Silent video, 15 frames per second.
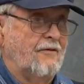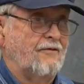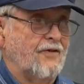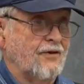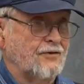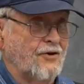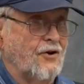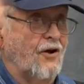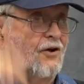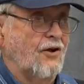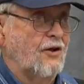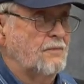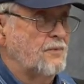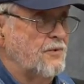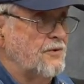Filled it all
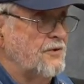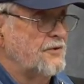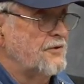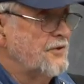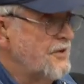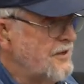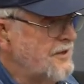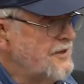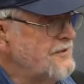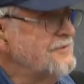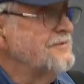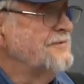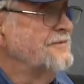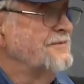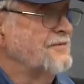up with uh,
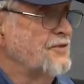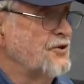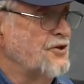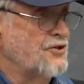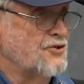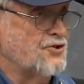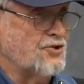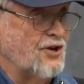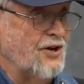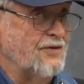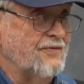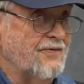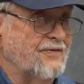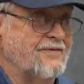the good stuff